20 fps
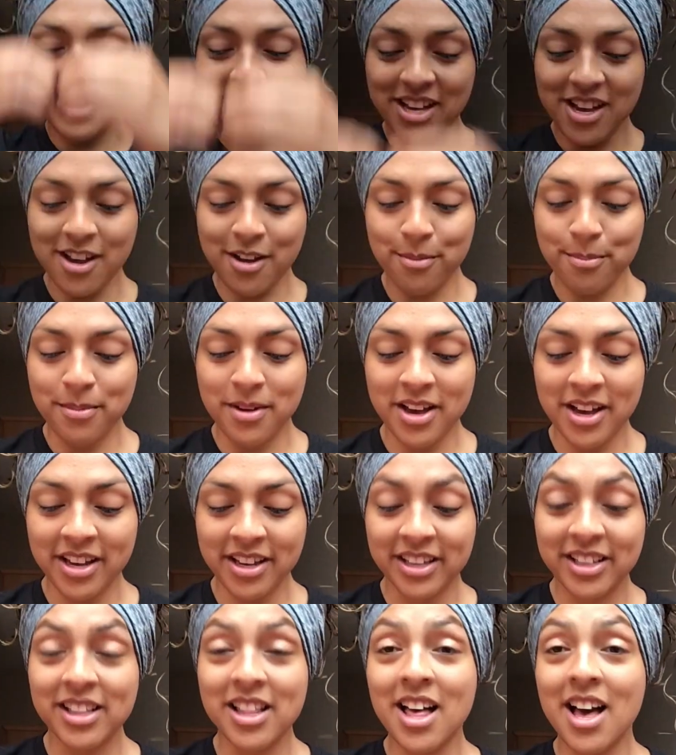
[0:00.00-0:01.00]
down my
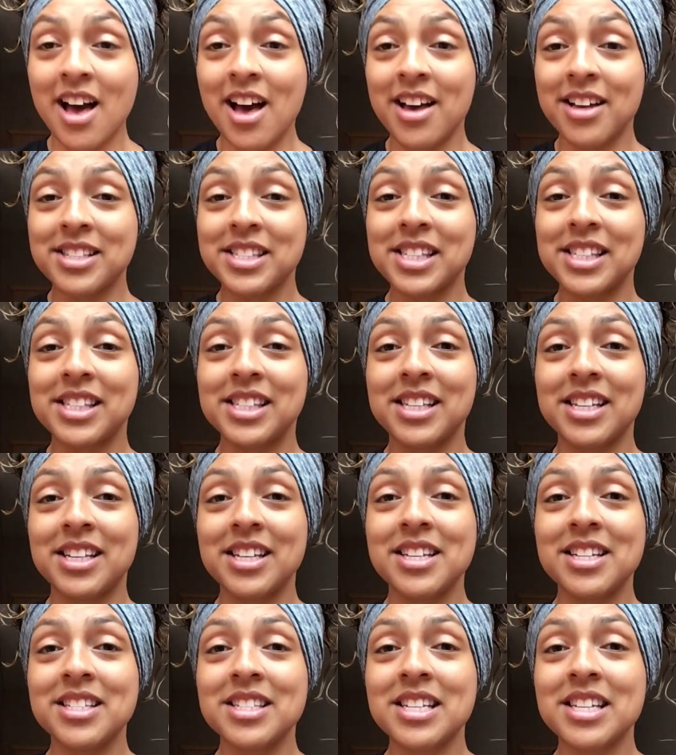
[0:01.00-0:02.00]

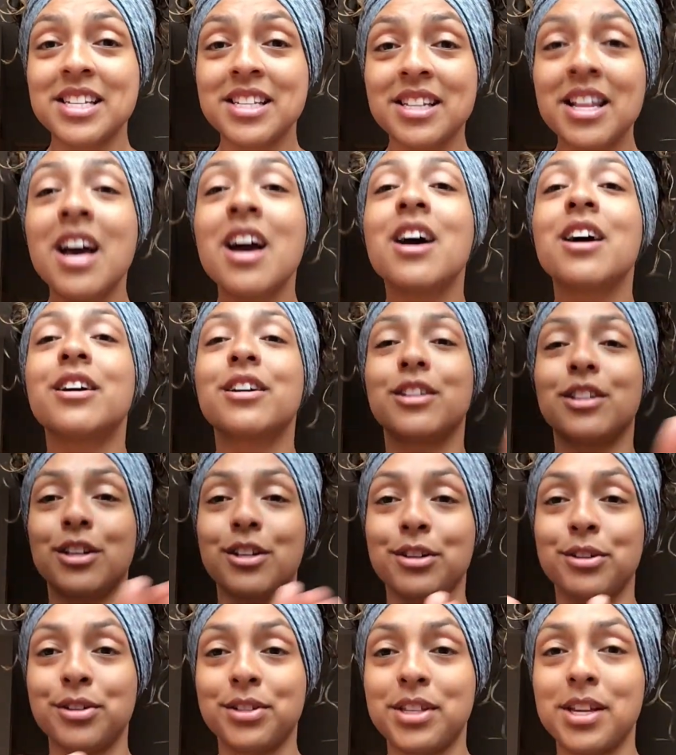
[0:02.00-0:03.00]
glasses and
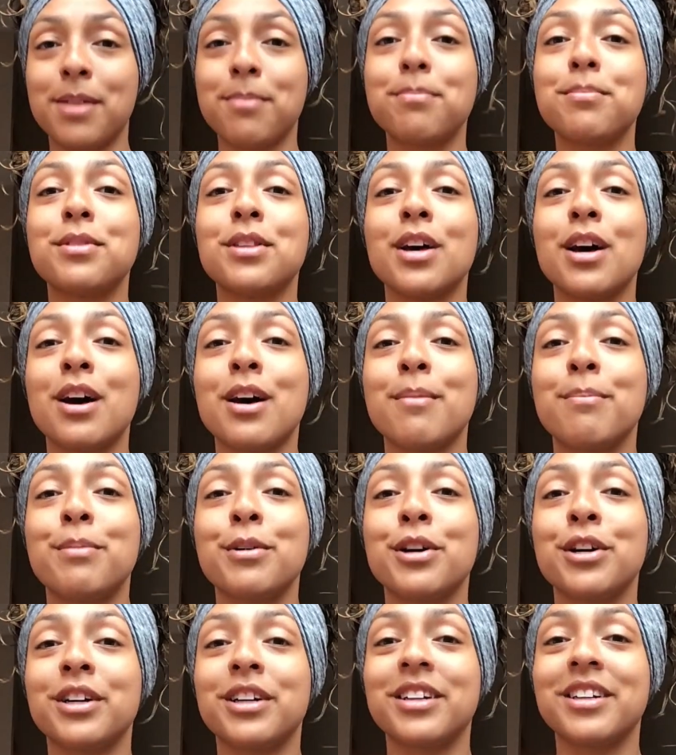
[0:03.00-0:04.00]
close up the
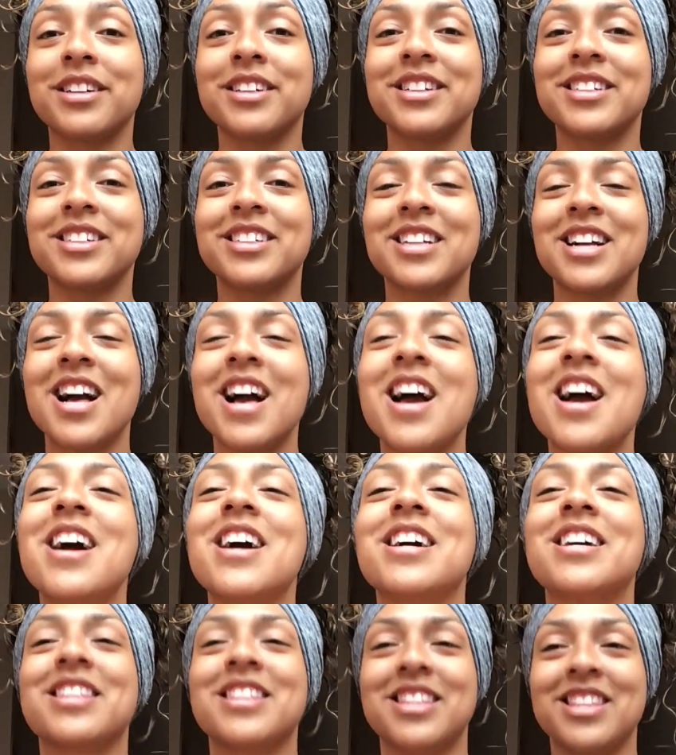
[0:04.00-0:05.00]
book.
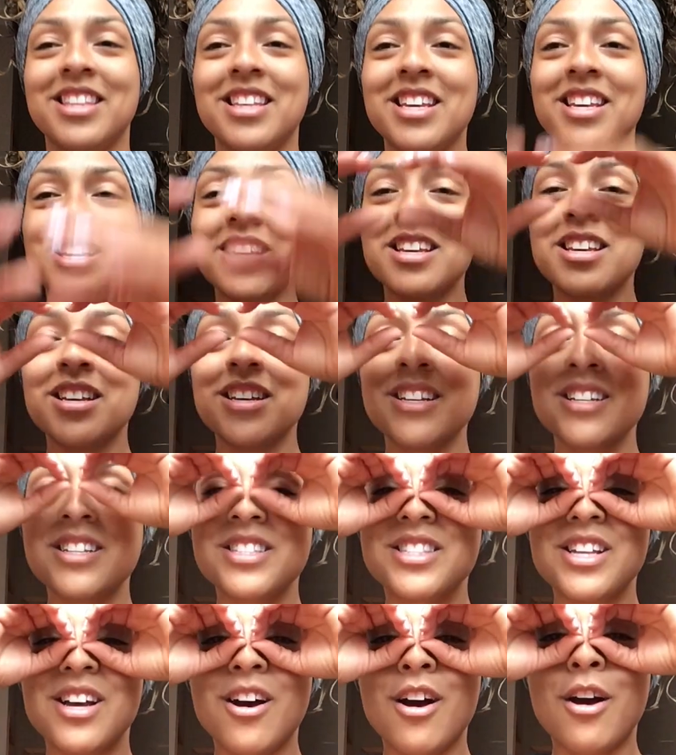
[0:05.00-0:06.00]

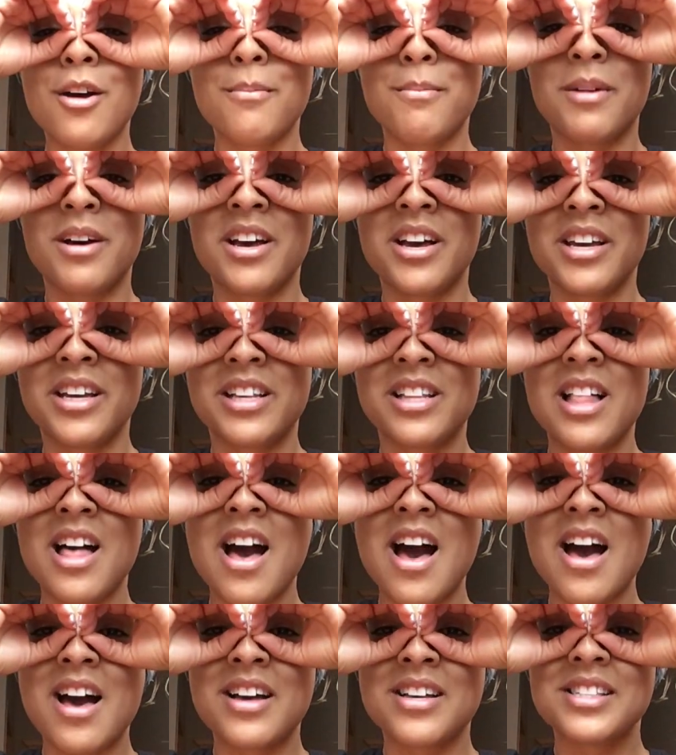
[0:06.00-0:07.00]
These are my
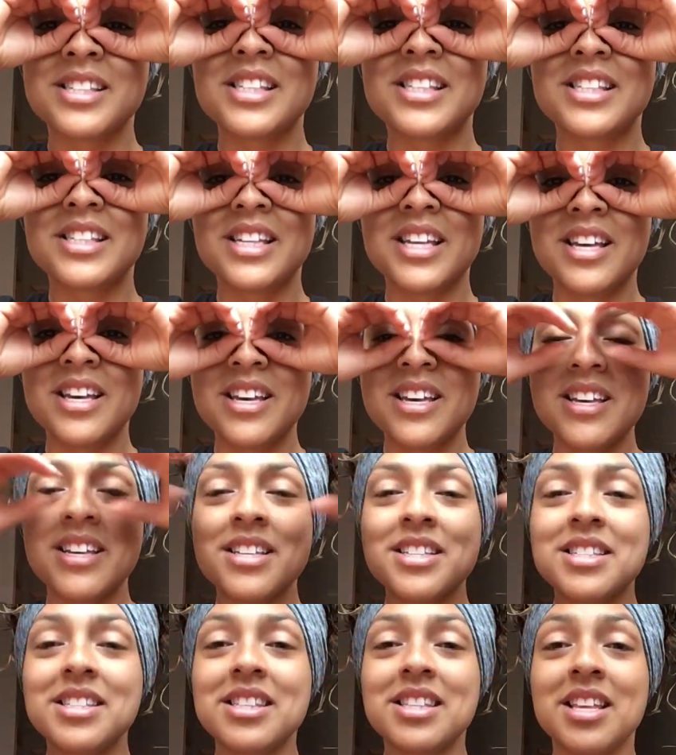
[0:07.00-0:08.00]

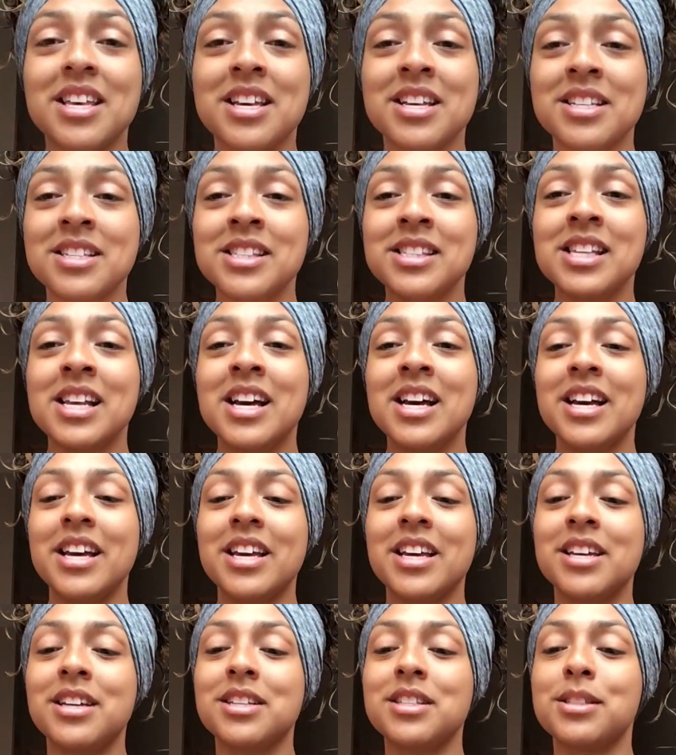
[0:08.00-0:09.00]
glasses. This
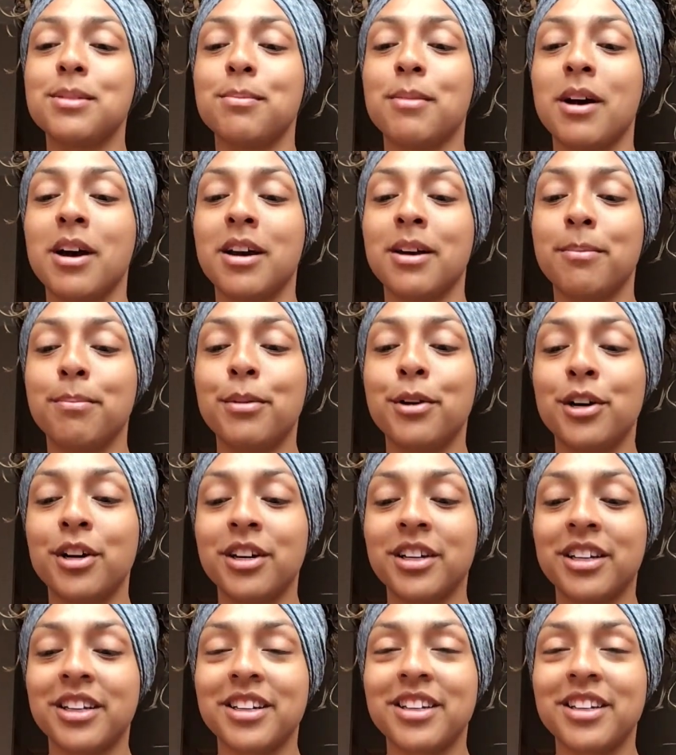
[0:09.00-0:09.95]
is my book.